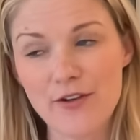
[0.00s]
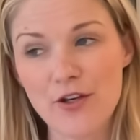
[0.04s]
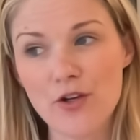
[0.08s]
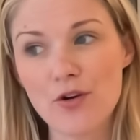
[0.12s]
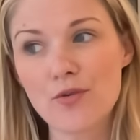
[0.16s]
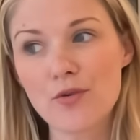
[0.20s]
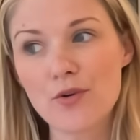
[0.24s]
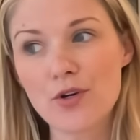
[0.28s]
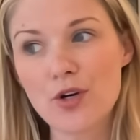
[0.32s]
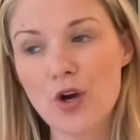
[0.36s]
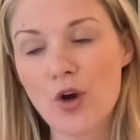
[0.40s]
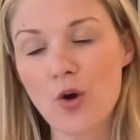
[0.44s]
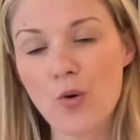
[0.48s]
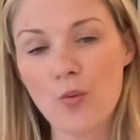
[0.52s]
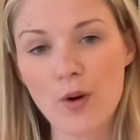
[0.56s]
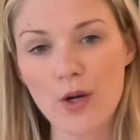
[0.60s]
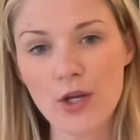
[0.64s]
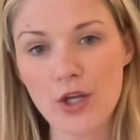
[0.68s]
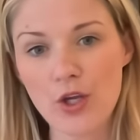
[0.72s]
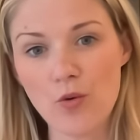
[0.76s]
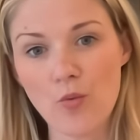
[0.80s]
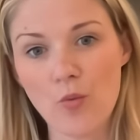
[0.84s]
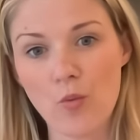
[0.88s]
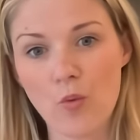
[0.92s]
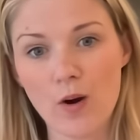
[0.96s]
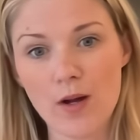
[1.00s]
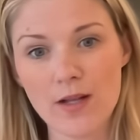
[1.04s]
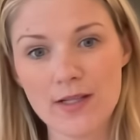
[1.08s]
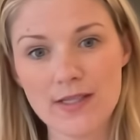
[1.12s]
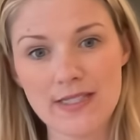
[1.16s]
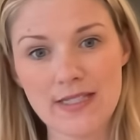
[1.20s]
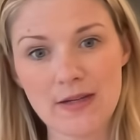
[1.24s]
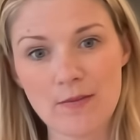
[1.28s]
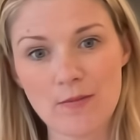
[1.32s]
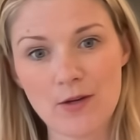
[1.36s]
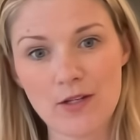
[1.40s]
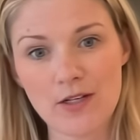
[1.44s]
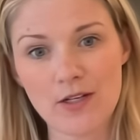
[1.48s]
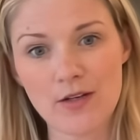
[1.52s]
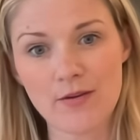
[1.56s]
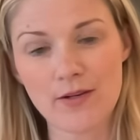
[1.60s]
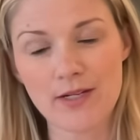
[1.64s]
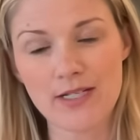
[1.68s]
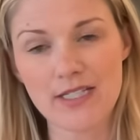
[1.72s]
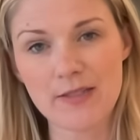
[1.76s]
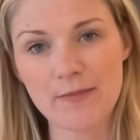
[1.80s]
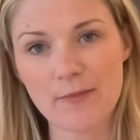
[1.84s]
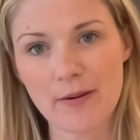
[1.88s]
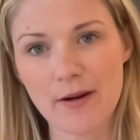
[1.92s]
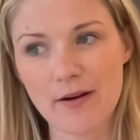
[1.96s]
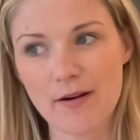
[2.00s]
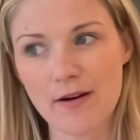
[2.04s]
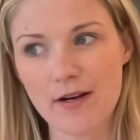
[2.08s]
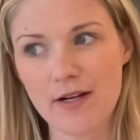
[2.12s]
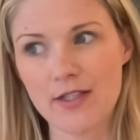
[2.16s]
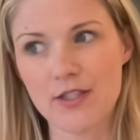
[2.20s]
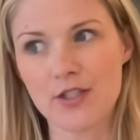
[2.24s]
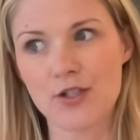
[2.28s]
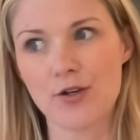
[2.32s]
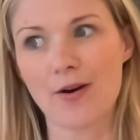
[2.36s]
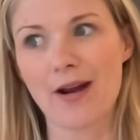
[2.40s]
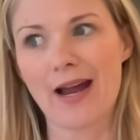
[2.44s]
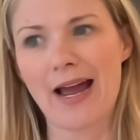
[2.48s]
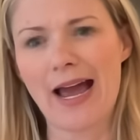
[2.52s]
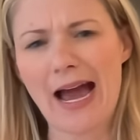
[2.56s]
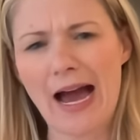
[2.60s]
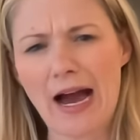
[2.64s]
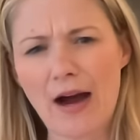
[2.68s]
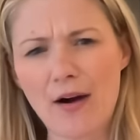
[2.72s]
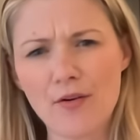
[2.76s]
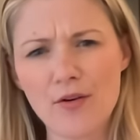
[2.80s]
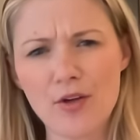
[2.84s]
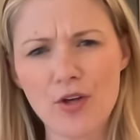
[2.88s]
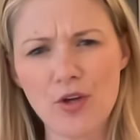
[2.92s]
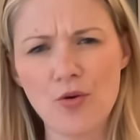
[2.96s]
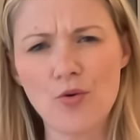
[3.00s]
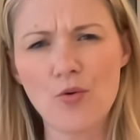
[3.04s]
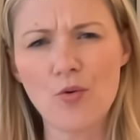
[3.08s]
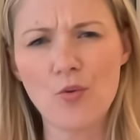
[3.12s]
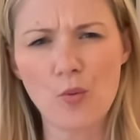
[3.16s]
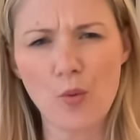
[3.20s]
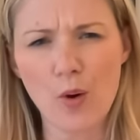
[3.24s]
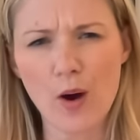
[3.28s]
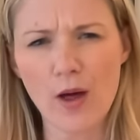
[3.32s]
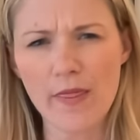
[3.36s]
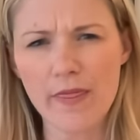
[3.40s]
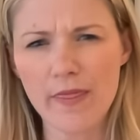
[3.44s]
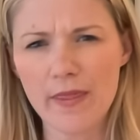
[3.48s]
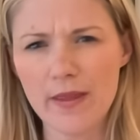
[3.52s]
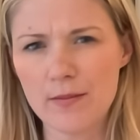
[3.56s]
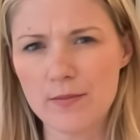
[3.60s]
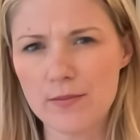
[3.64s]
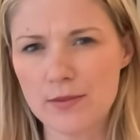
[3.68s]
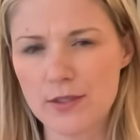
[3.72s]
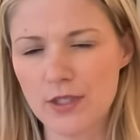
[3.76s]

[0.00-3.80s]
you don't know what you want someone to experience or how you want them